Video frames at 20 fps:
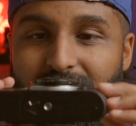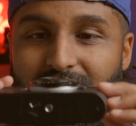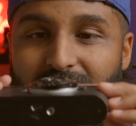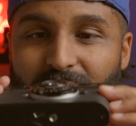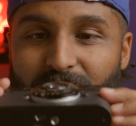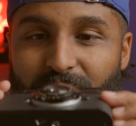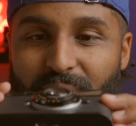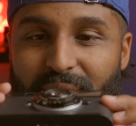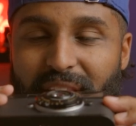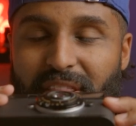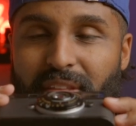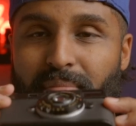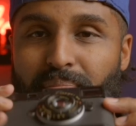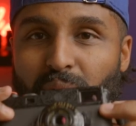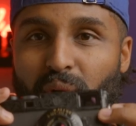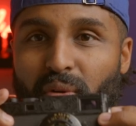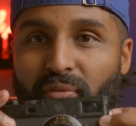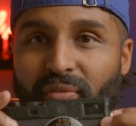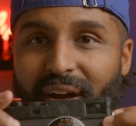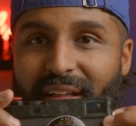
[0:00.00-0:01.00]
Look at the
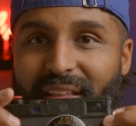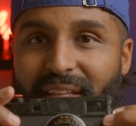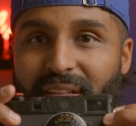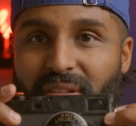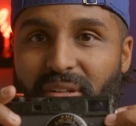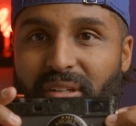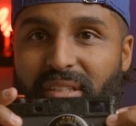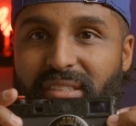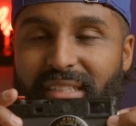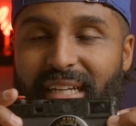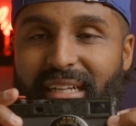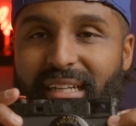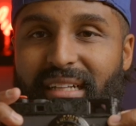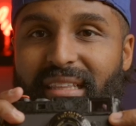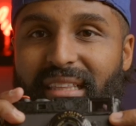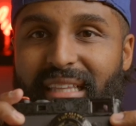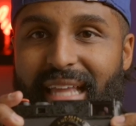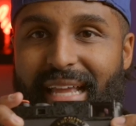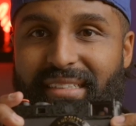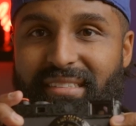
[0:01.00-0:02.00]
profile. It looks like a
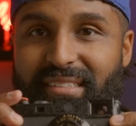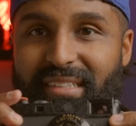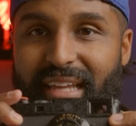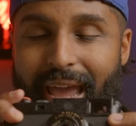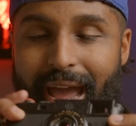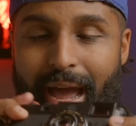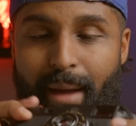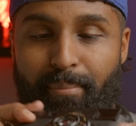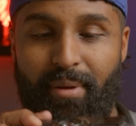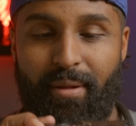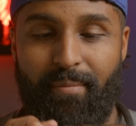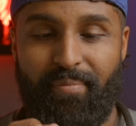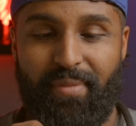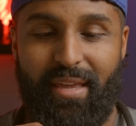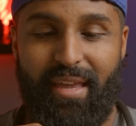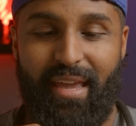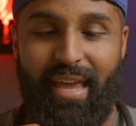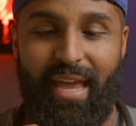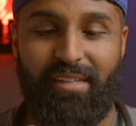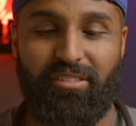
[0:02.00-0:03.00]
lens cap.
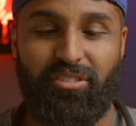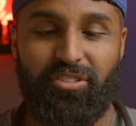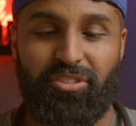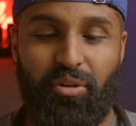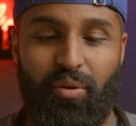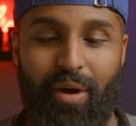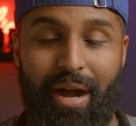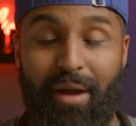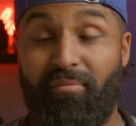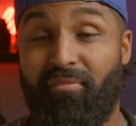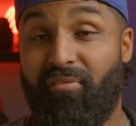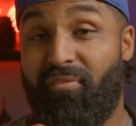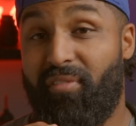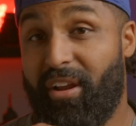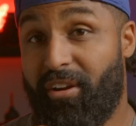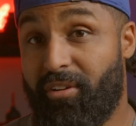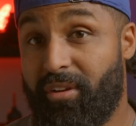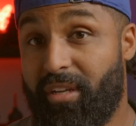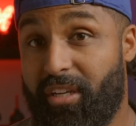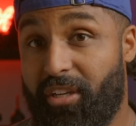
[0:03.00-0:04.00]
And so I'm
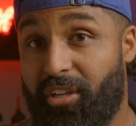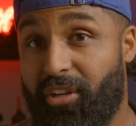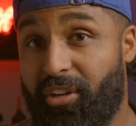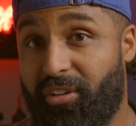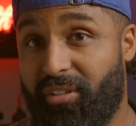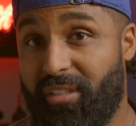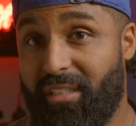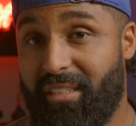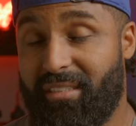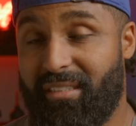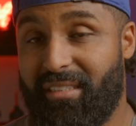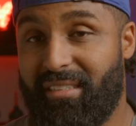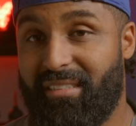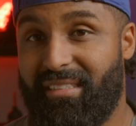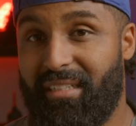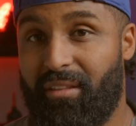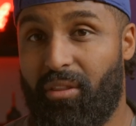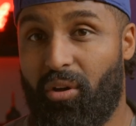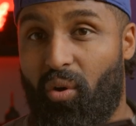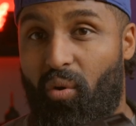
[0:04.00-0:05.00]
very curious to
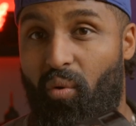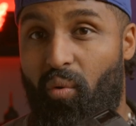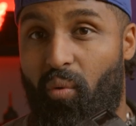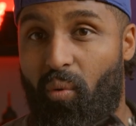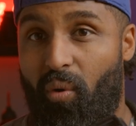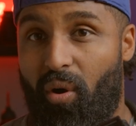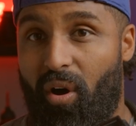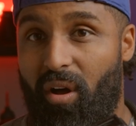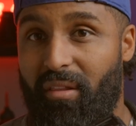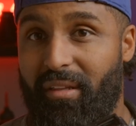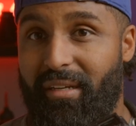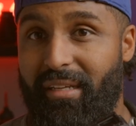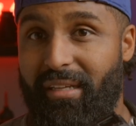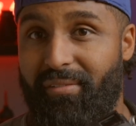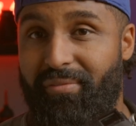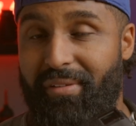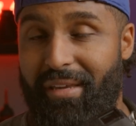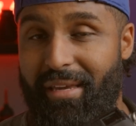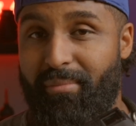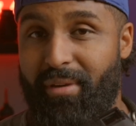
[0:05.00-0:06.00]
see the quality
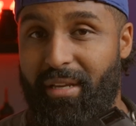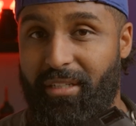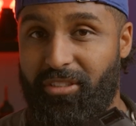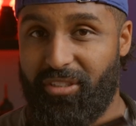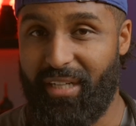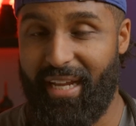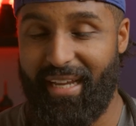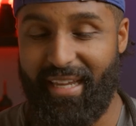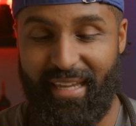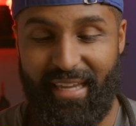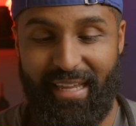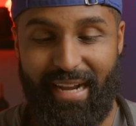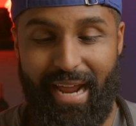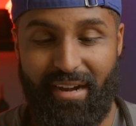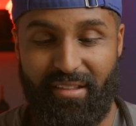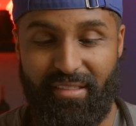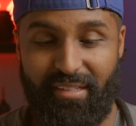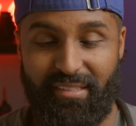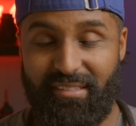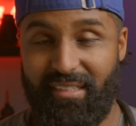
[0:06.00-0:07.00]
of image that I can get out
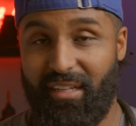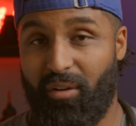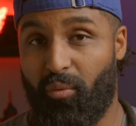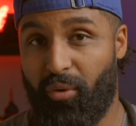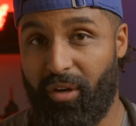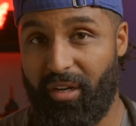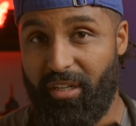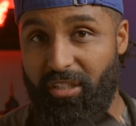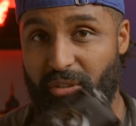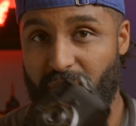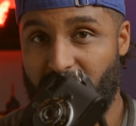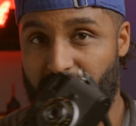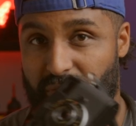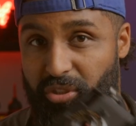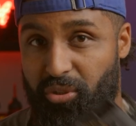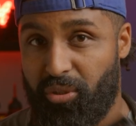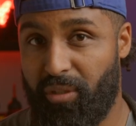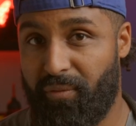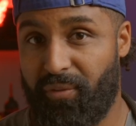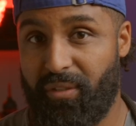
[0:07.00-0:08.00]
of this thing. We're gonna do some
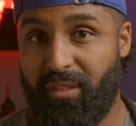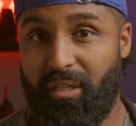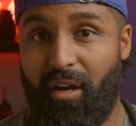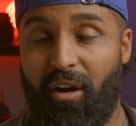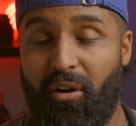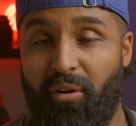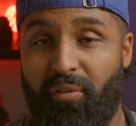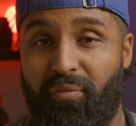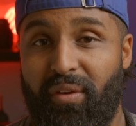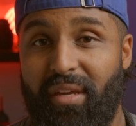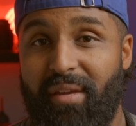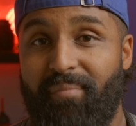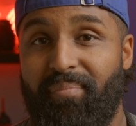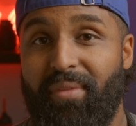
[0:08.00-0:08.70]
street photography.